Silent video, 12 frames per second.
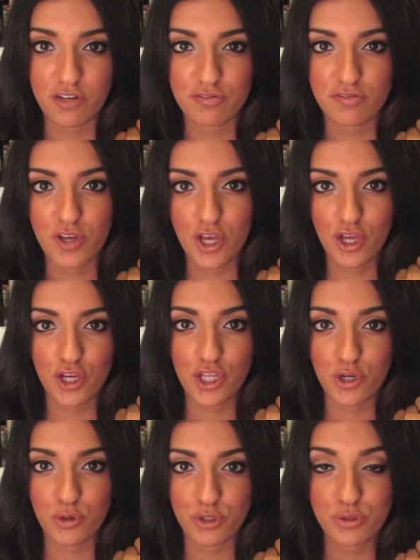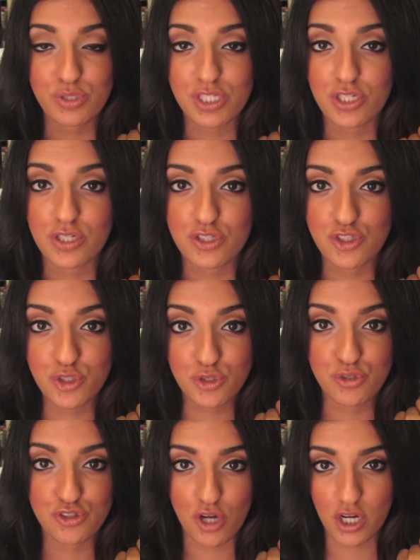of, you know, using too
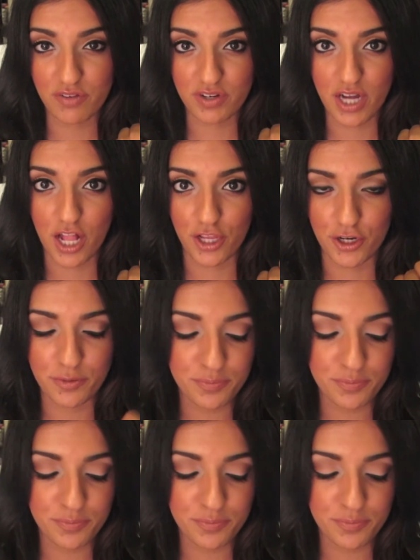strong of a color.